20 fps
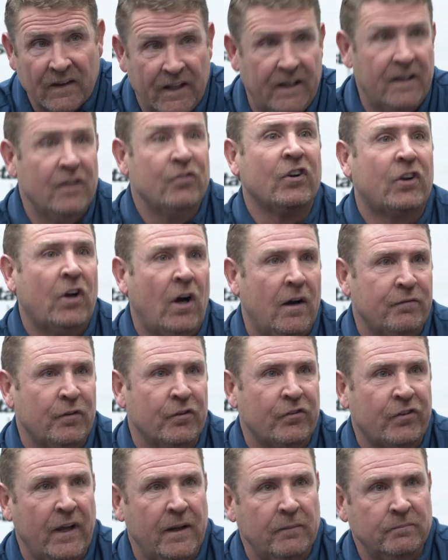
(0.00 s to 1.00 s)
It is a
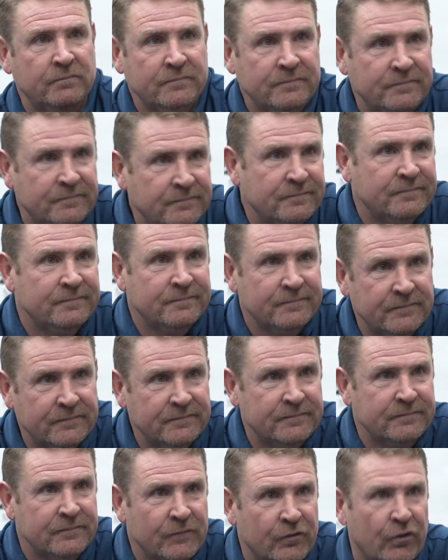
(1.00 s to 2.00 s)
conference game.
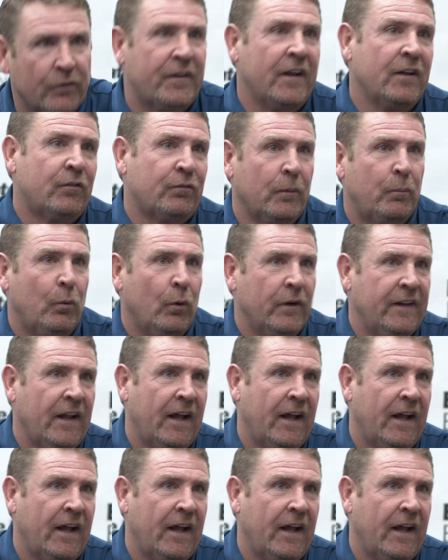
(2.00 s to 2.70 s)
So thanks for pointing